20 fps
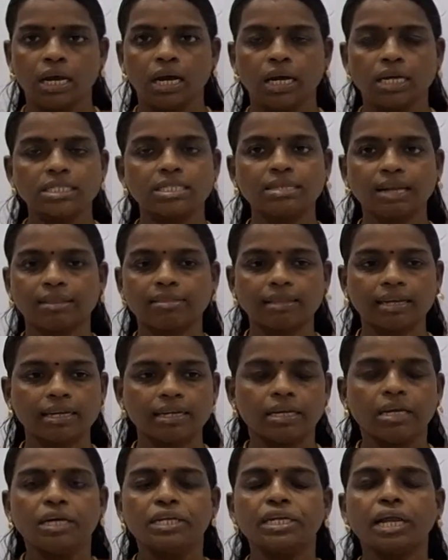Is
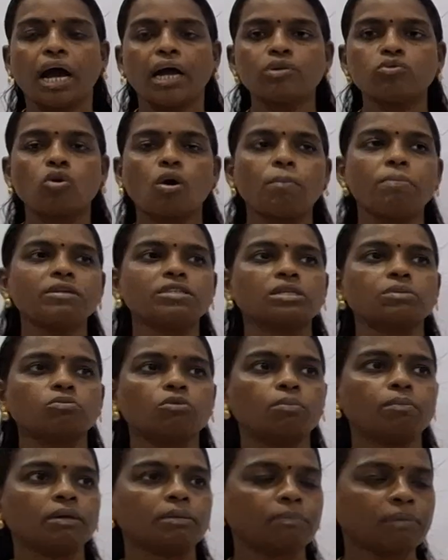nothing. Non-cooperation
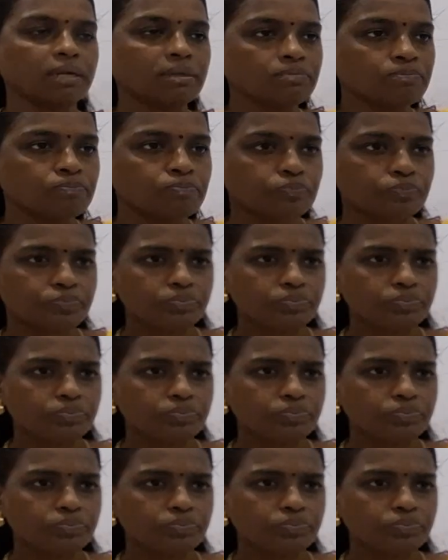movement means